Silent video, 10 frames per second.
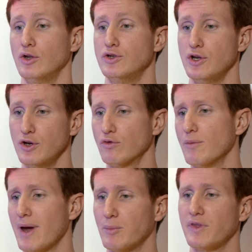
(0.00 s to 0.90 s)
Do you
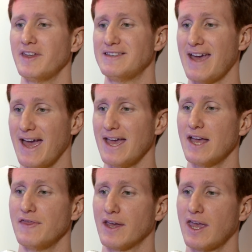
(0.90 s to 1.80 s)
remember the day
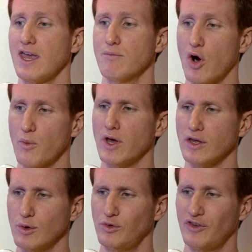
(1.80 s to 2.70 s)
and the key
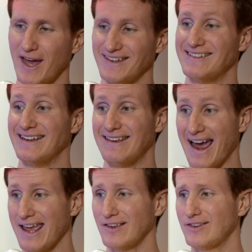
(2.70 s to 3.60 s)
moment you said,
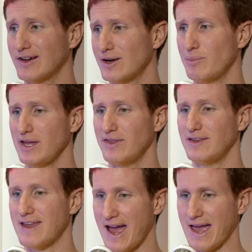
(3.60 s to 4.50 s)
today is gonna be the
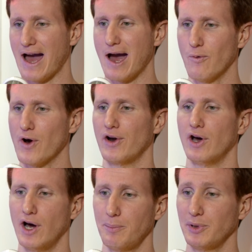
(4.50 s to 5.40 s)
day, I wanna
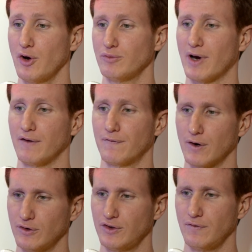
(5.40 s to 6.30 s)
upload my first